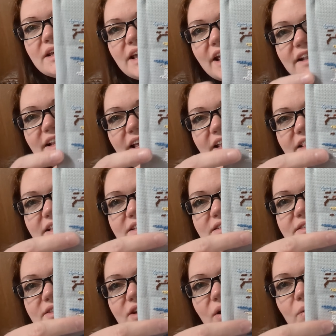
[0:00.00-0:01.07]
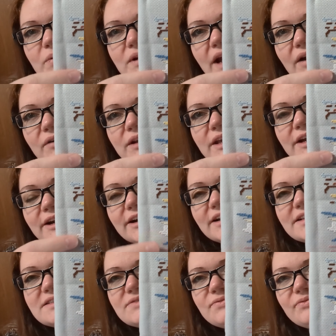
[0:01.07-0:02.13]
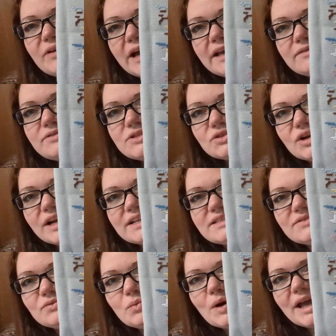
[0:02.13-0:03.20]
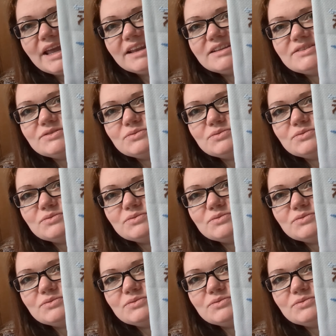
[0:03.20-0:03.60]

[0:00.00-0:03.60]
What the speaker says: And like this snow down here is 5 strands of white,